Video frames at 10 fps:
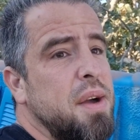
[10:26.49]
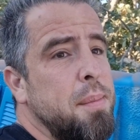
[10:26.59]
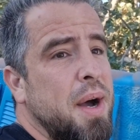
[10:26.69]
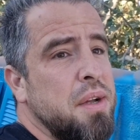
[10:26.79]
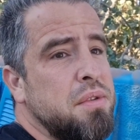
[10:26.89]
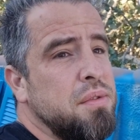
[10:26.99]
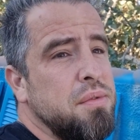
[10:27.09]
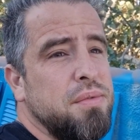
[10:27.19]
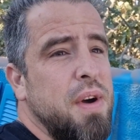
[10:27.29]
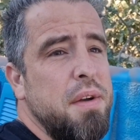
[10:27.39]
about
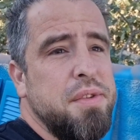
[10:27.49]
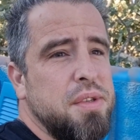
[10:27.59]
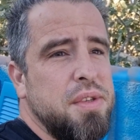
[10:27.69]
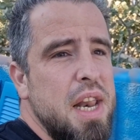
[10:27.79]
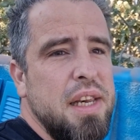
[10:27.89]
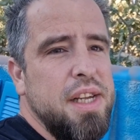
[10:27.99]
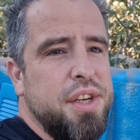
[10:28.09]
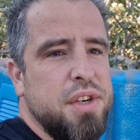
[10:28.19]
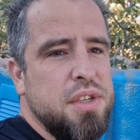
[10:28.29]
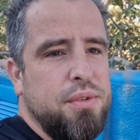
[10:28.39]
5 to 10
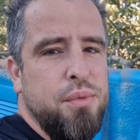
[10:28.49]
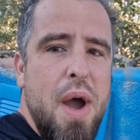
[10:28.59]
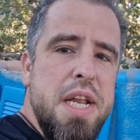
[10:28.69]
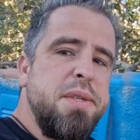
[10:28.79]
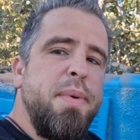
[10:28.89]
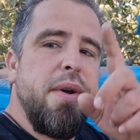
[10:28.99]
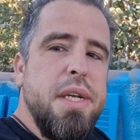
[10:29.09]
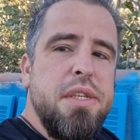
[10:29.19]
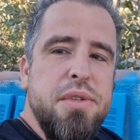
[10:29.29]
liters of white spirit